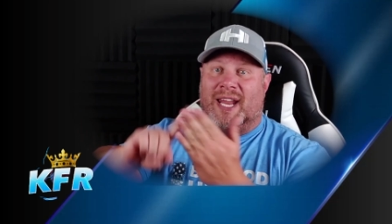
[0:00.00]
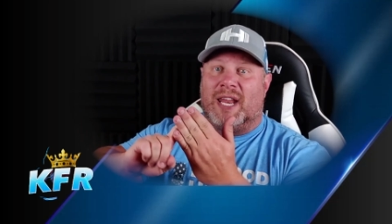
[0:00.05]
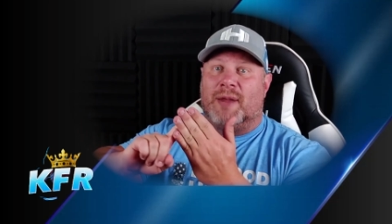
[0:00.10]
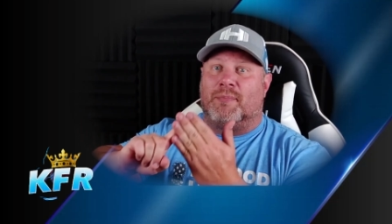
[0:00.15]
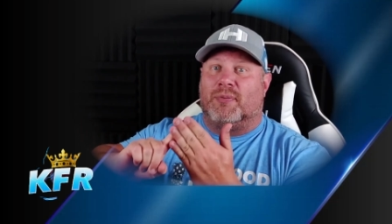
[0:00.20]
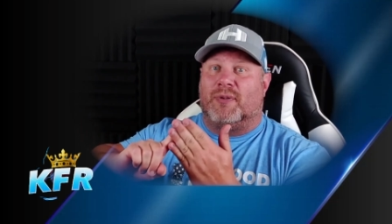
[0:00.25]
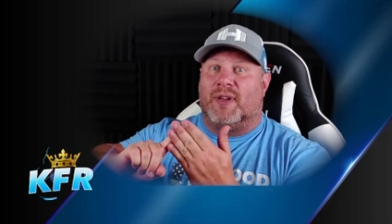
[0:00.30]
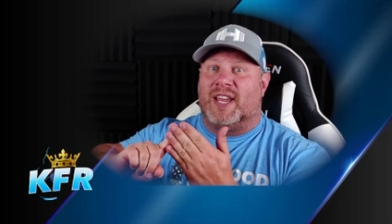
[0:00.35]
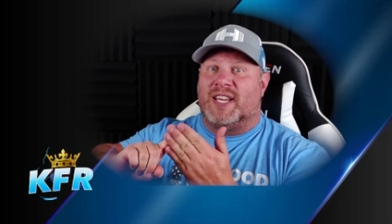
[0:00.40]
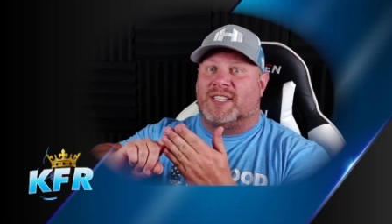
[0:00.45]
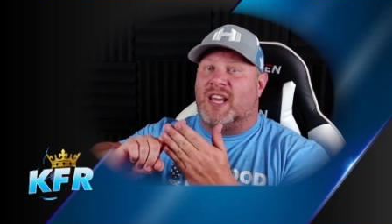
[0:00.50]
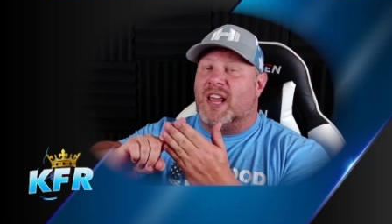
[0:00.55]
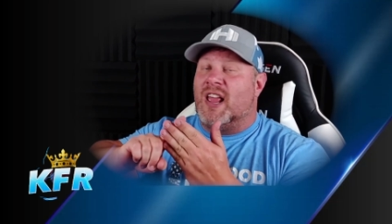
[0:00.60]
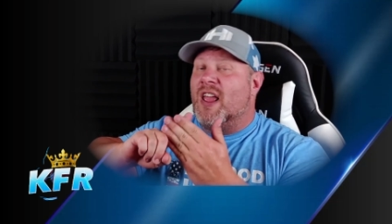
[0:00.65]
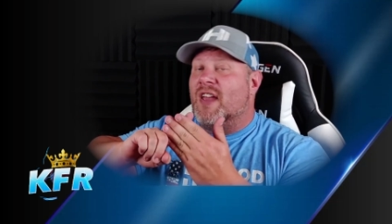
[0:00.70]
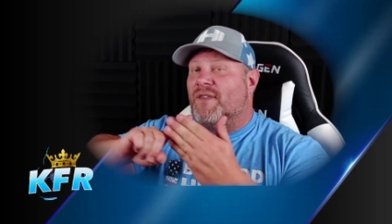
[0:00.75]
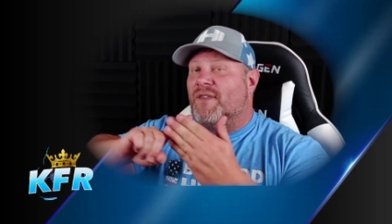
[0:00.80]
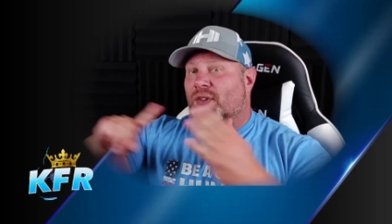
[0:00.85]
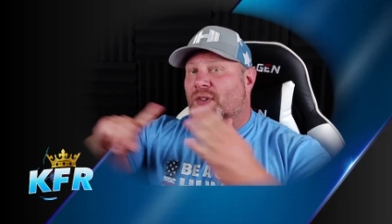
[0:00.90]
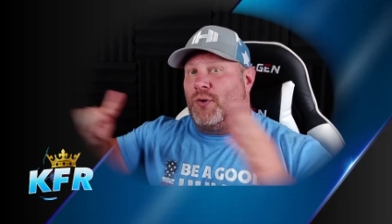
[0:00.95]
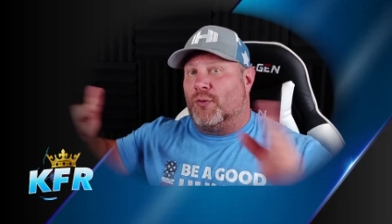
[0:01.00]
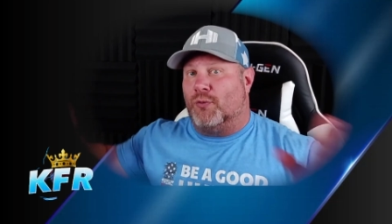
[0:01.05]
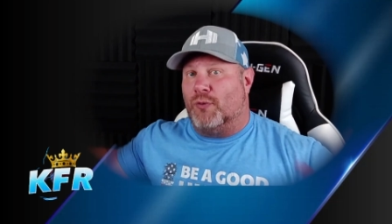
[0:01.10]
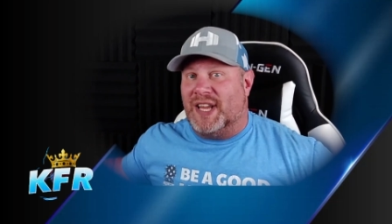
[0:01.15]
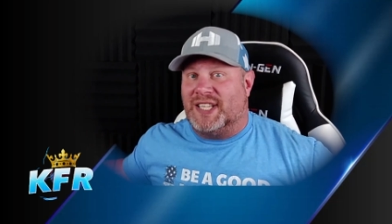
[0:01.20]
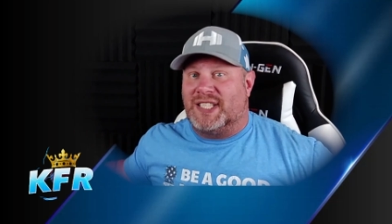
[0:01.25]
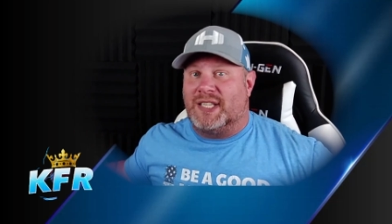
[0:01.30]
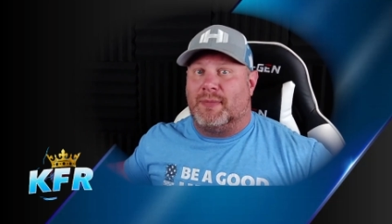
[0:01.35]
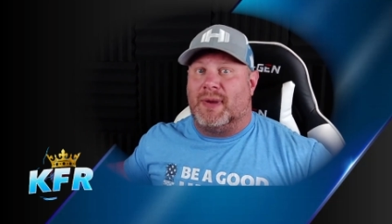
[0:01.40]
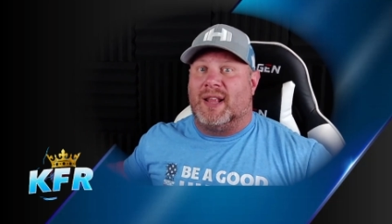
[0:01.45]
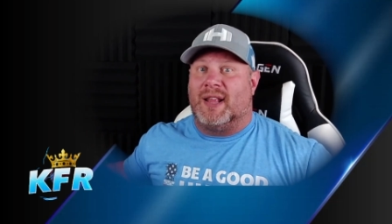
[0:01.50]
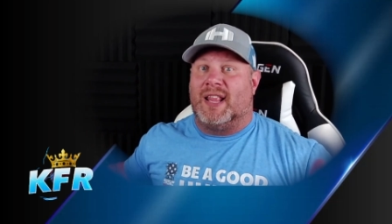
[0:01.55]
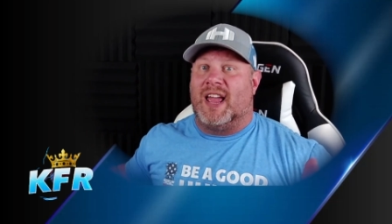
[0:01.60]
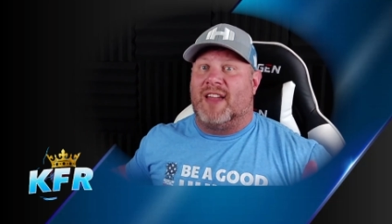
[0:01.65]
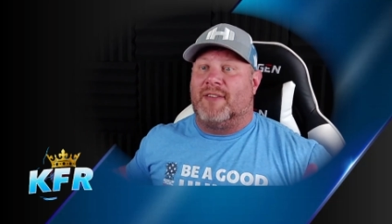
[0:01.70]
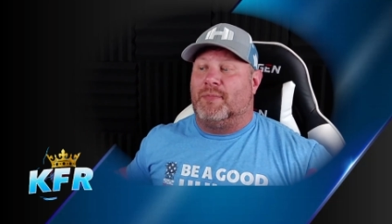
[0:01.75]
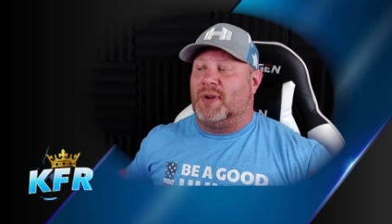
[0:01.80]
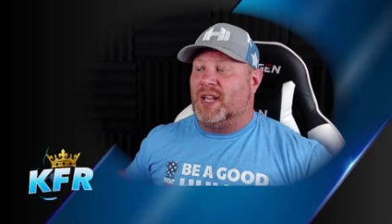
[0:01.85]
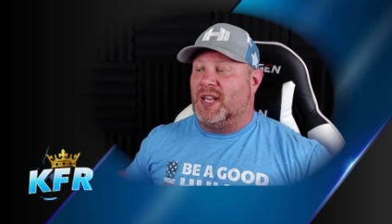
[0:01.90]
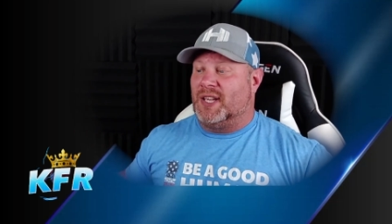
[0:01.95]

any place for the rest of my life.